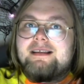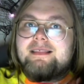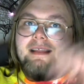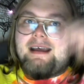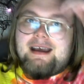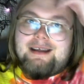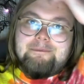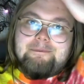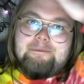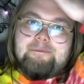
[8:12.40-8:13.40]
that
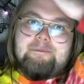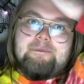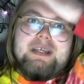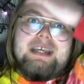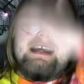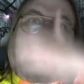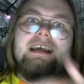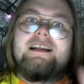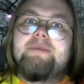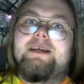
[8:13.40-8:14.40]

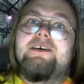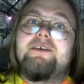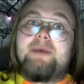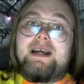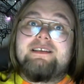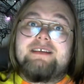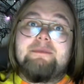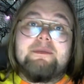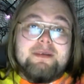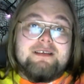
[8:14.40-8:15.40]
it'll be a good way to
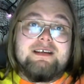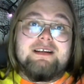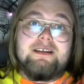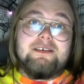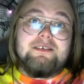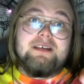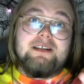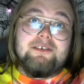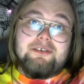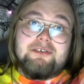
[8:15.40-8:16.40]
keep them busy and
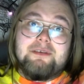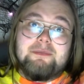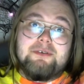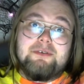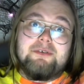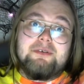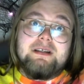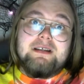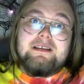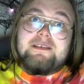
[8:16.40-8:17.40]
introduce them to
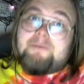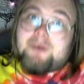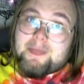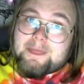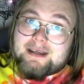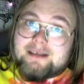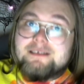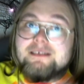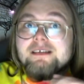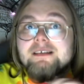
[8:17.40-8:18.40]
some fun
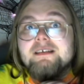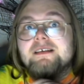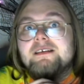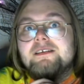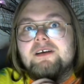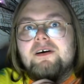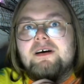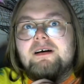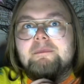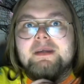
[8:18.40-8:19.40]
things.
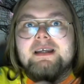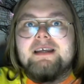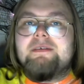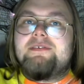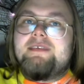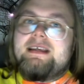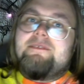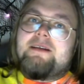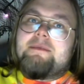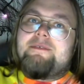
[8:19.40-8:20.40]
So if you see
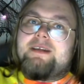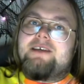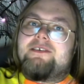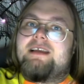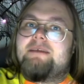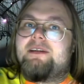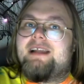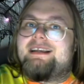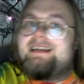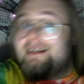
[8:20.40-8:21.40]
one of my videos labeled
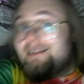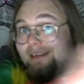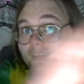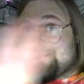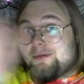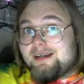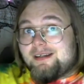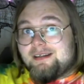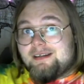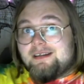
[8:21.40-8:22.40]
like Kids Let's Play,
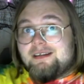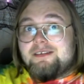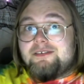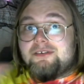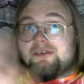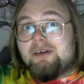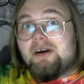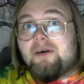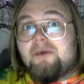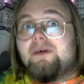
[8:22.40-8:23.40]
do
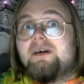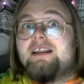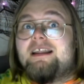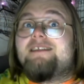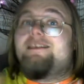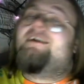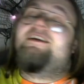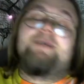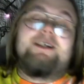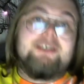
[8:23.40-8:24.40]
know that it's not going
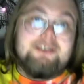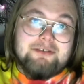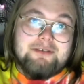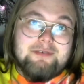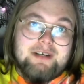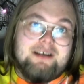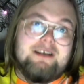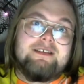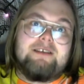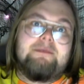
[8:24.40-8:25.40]
to be your usual fare.
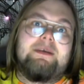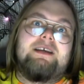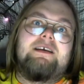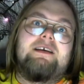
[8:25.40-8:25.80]
It's going to be